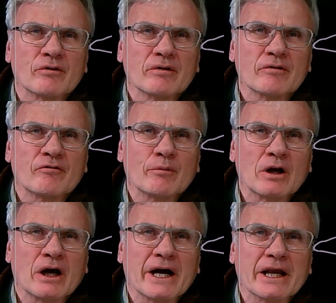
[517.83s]
from a
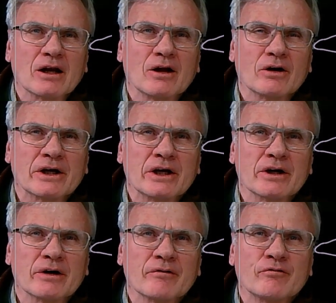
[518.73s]
line along
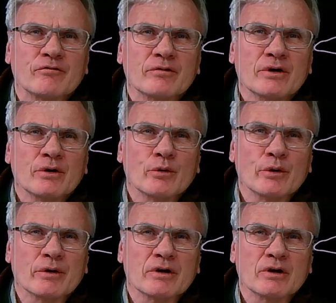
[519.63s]
here, we
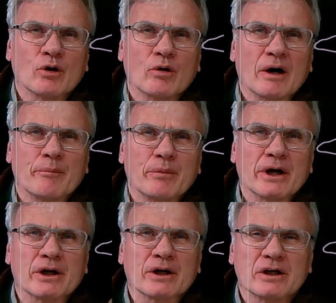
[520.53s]
would go up
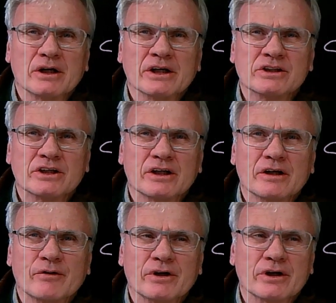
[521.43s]
a
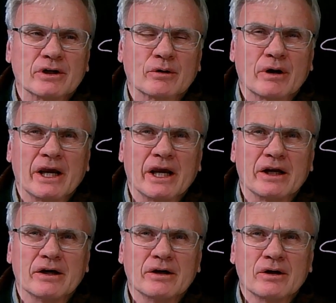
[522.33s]
significant grade
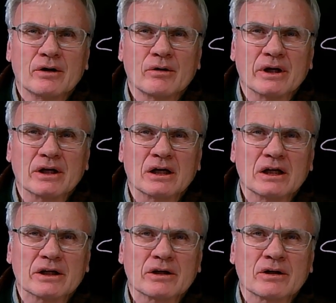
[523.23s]
or
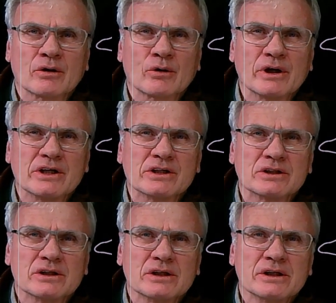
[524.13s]

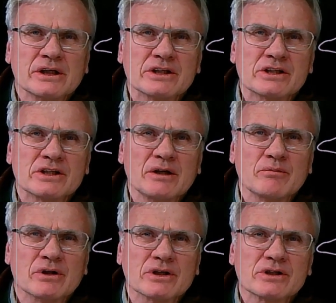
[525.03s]
increase in
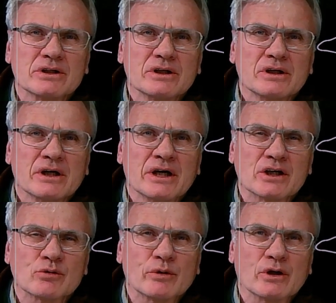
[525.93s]
steepness
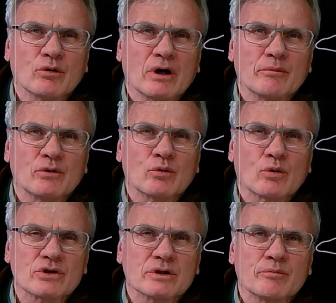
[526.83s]
as we go up
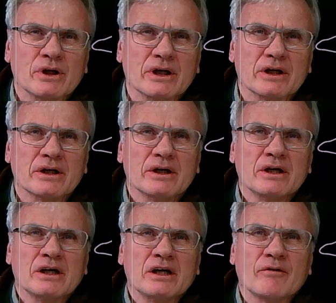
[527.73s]
towards the peak.
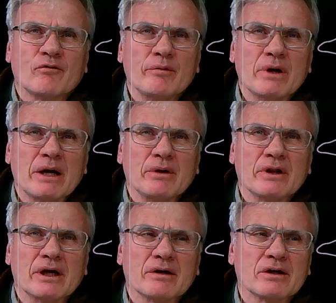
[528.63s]
If we maybe
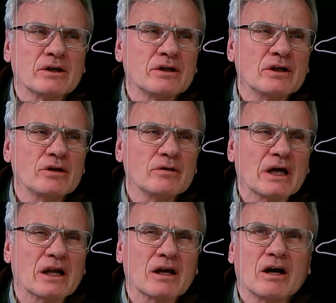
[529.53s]
then continue
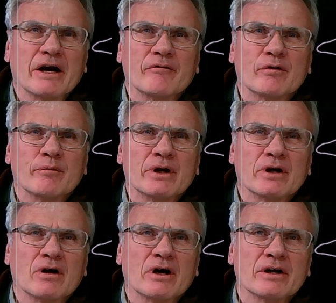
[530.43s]
that line from here
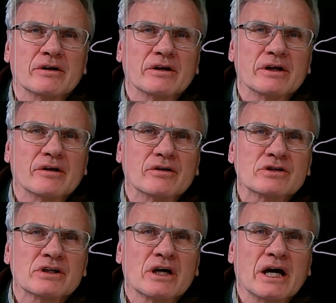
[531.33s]
on to the other
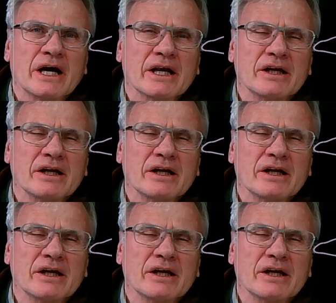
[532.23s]
side,